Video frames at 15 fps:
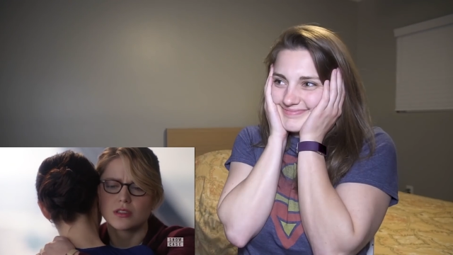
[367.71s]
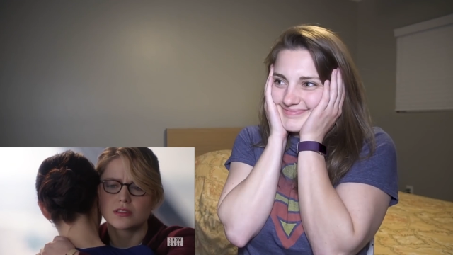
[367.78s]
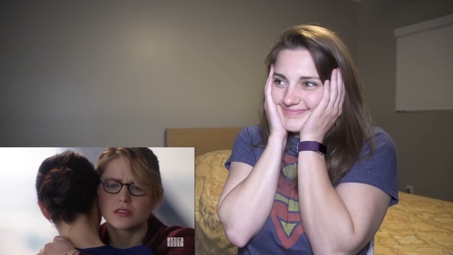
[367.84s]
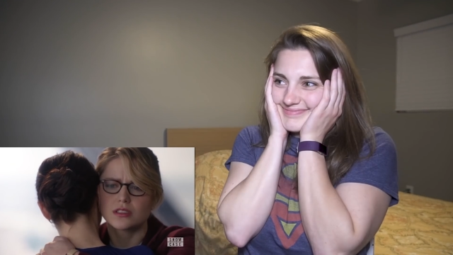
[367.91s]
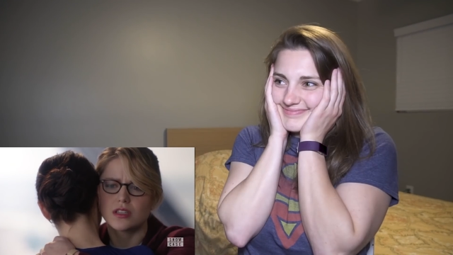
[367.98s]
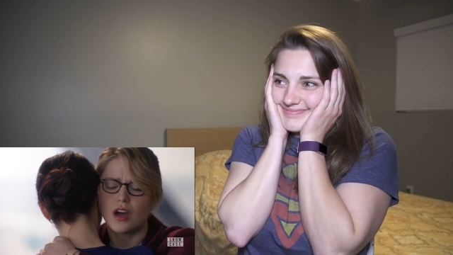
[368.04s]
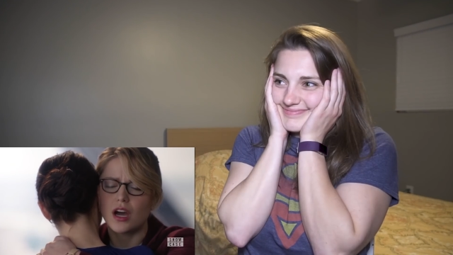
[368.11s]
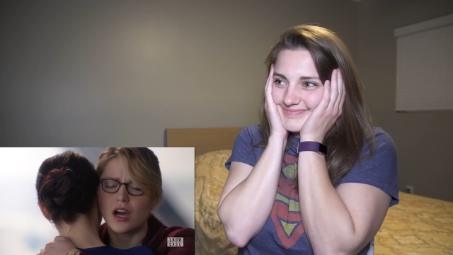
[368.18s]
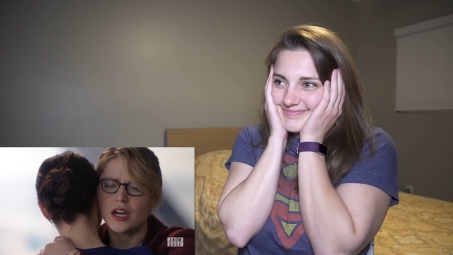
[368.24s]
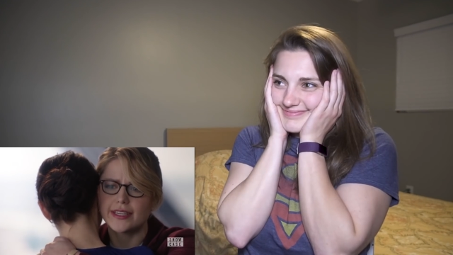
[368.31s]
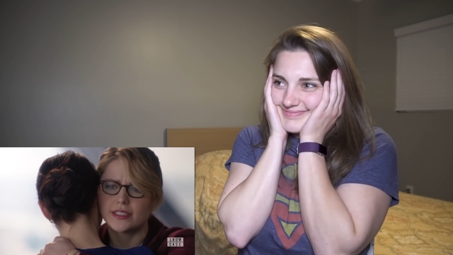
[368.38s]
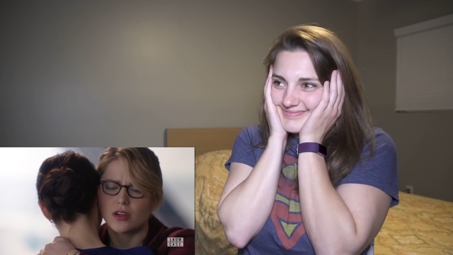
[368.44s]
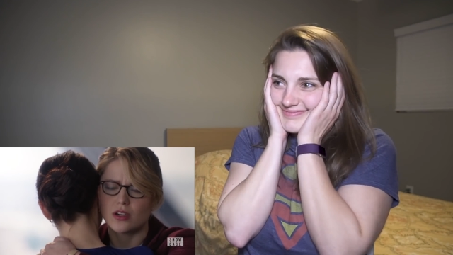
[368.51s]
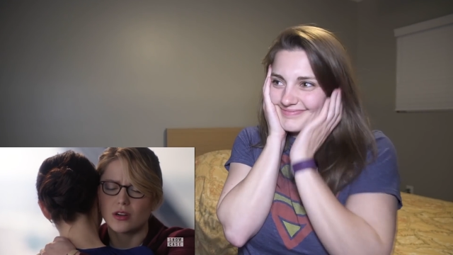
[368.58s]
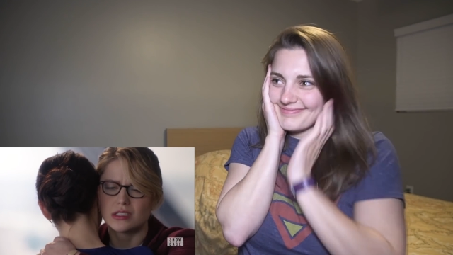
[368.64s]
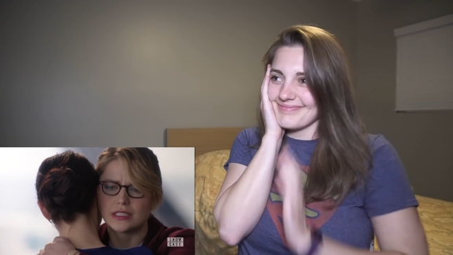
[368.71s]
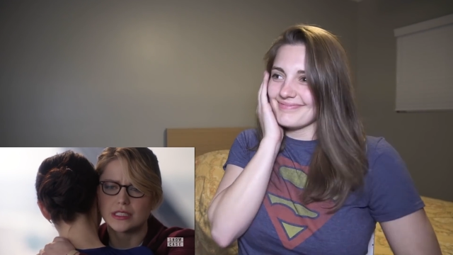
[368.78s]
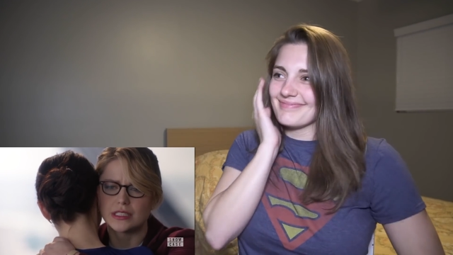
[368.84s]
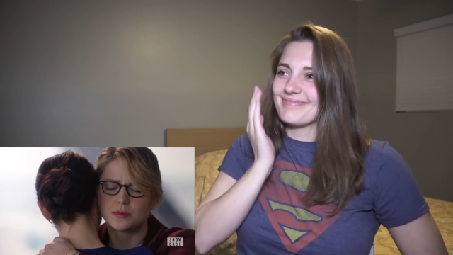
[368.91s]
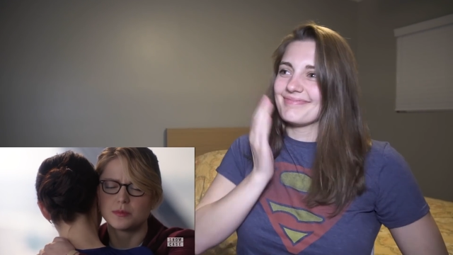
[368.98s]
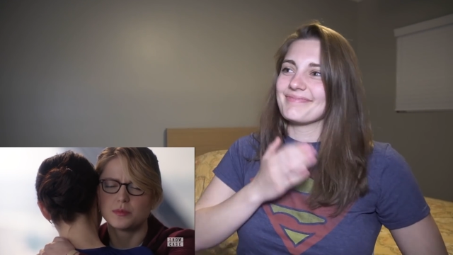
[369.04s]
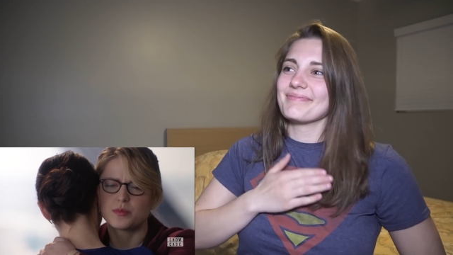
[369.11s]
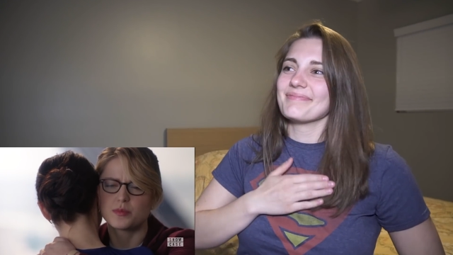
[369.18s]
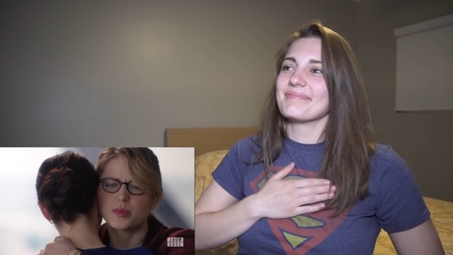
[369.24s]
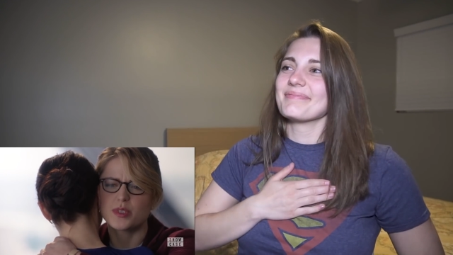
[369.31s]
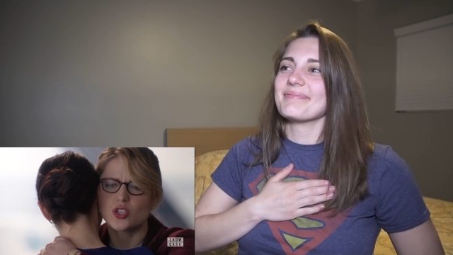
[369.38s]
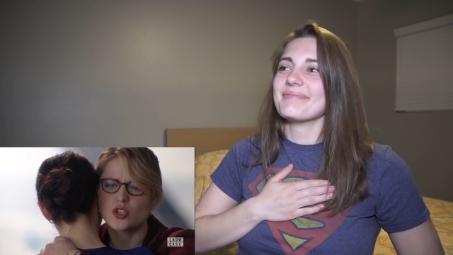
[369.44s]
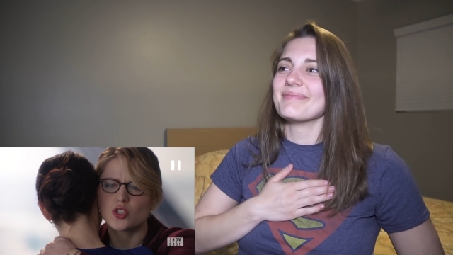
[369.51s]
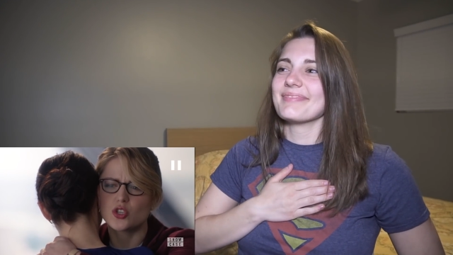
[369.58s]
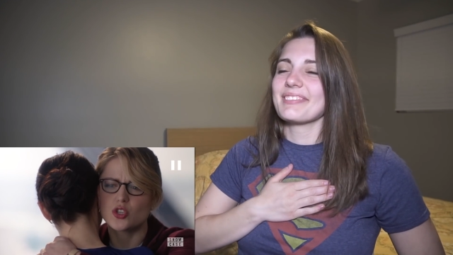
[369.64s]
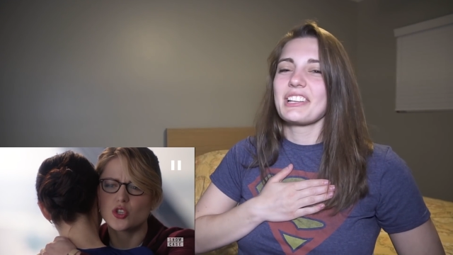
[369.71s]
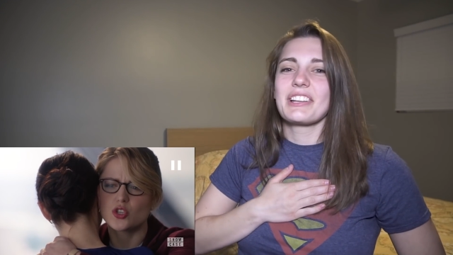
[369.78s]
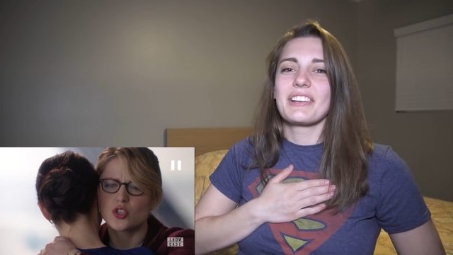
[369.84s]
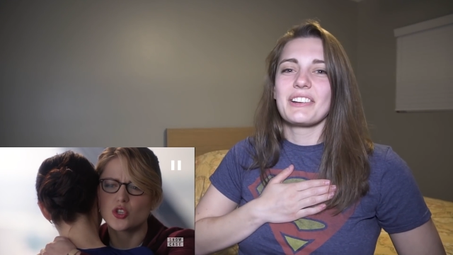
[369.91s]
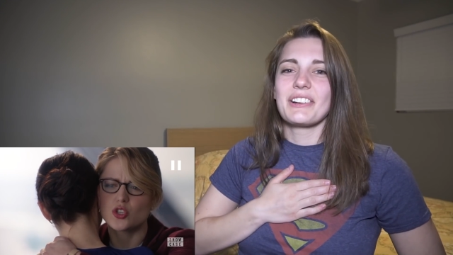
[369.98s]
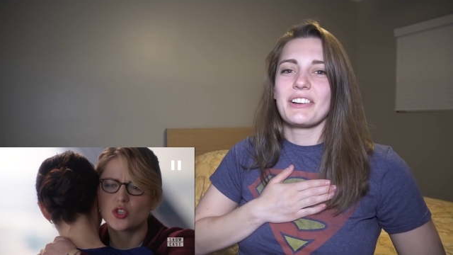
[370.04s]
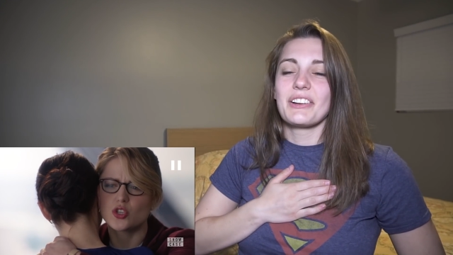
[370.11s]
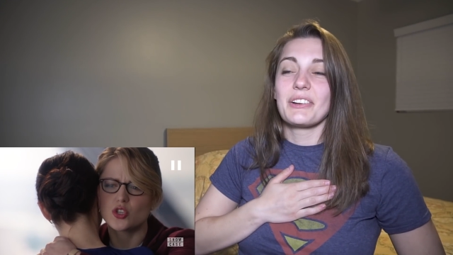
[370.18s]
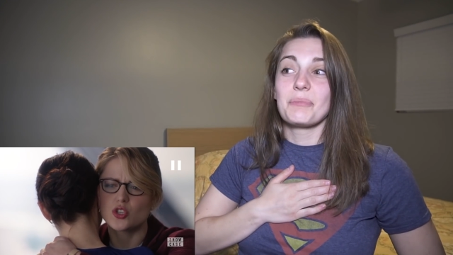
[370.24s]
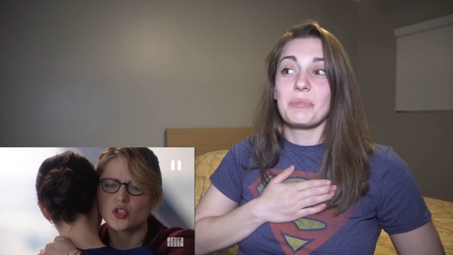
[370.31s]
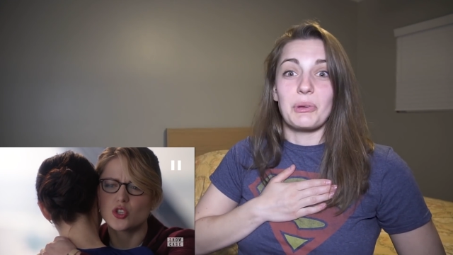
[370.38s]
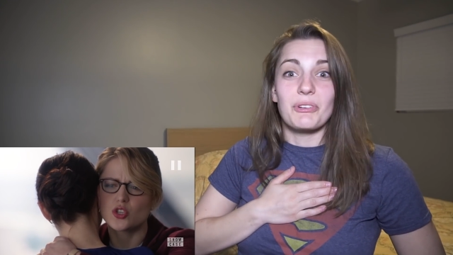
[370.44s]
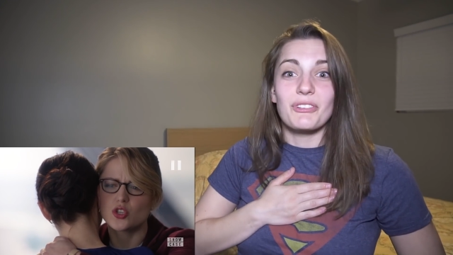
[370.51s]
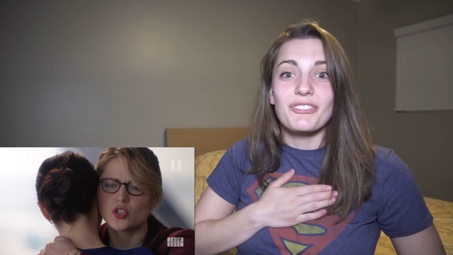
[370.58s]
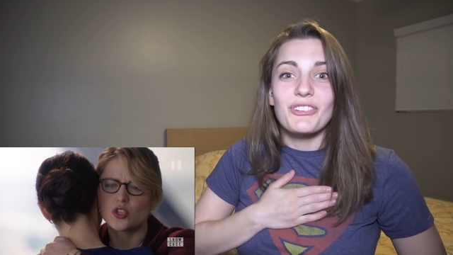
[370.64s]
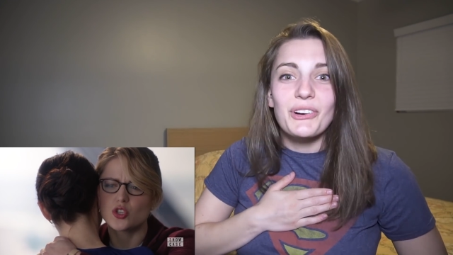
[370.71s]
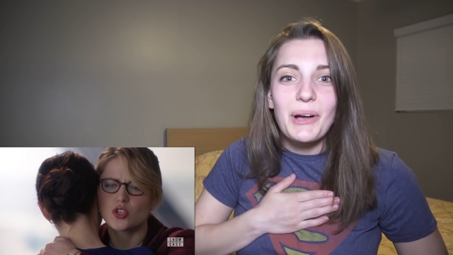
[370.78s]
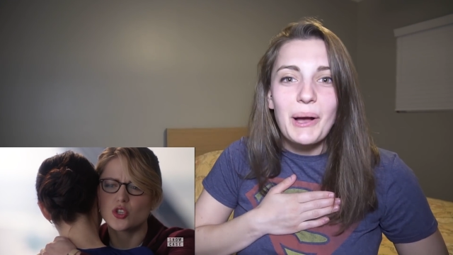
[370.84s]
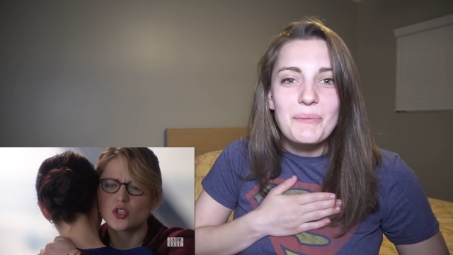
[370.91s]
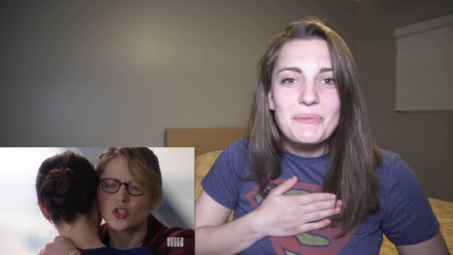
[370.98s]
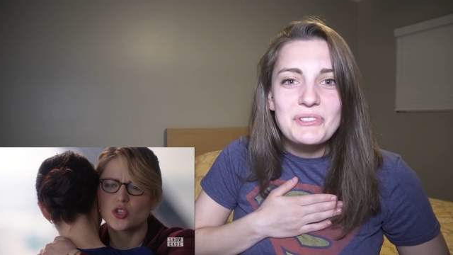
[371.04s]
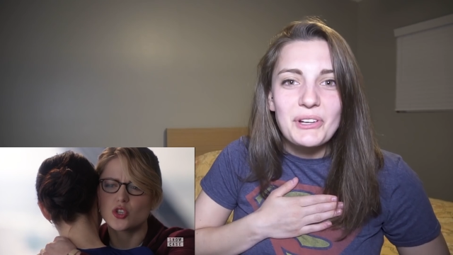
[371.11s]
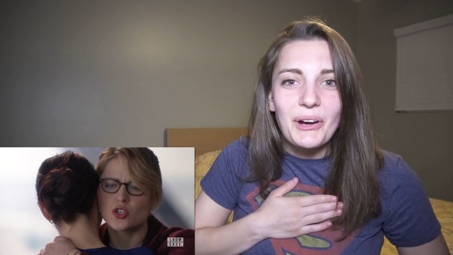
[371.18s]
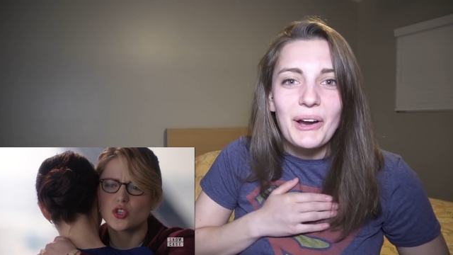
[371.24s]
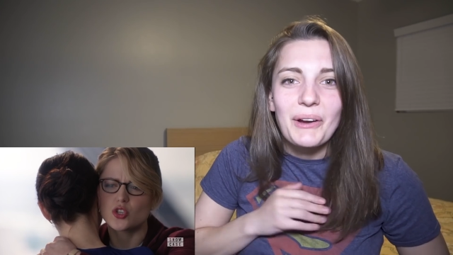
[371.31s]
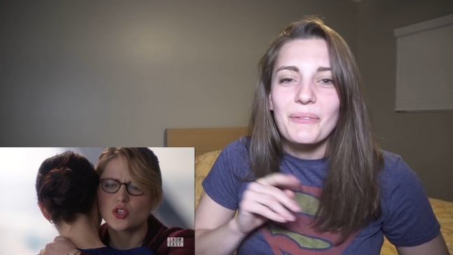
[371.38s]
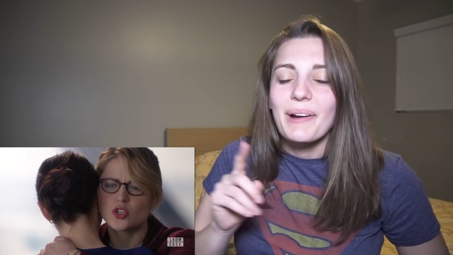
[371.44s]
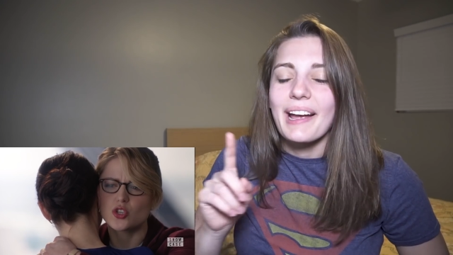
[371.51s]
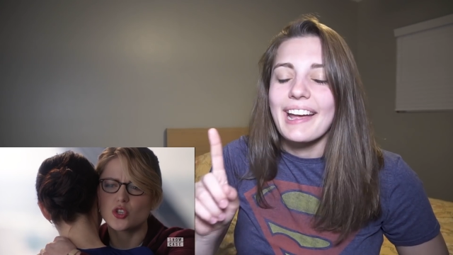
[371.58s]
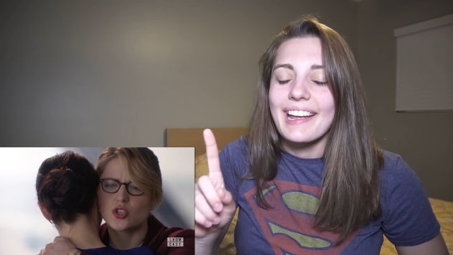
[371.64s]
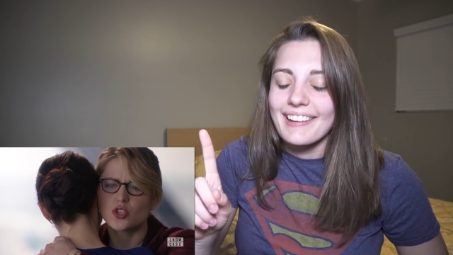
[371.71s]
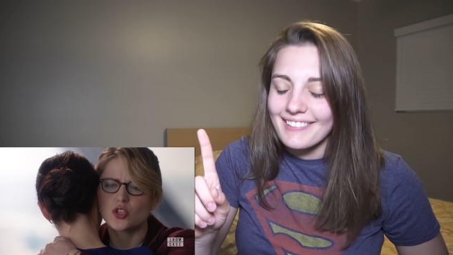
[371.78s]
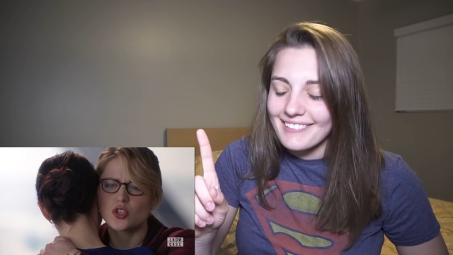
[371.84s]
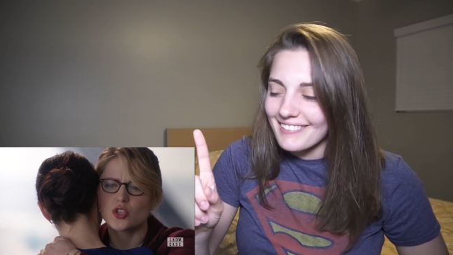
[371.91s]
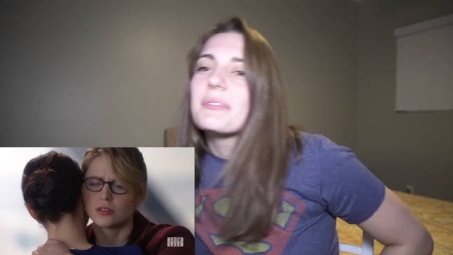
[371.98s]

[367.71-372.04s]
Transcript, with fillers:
Speaker 1: kind-hearted, be beautiful? I'm sorry, wait.